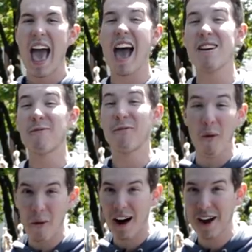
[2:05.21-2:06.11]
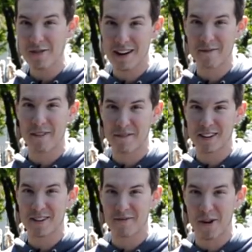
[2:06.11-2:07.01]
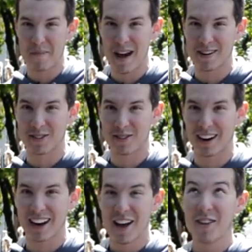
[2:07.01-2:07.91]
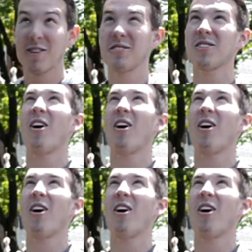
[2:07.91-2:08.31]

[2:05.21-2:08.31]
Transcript: and four hundred fifteen foot-pound of torque. Those